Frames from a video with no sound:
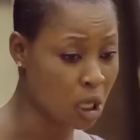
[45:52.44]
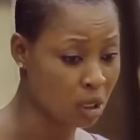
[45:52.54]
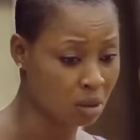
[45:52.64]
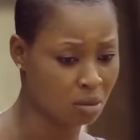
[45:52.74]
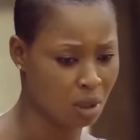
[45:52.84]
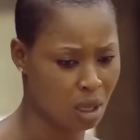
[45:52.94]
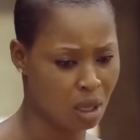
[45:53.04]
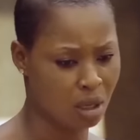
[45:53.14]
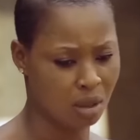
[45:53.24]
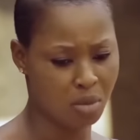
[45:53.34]
saying
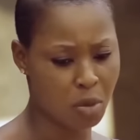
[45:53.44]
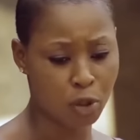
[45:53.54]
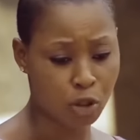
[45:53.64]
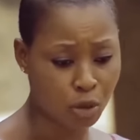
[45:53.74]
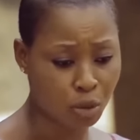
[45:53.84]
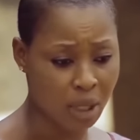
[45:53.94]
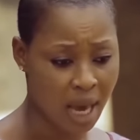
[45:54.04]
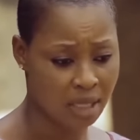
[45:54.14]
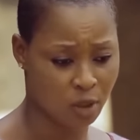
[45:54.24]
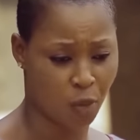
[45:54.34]
may be true,
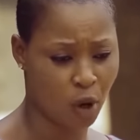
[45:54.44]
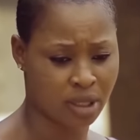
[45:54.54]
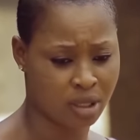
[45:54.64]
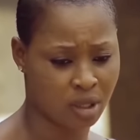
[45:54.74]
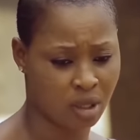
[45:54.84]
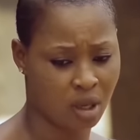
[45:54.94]
yes, but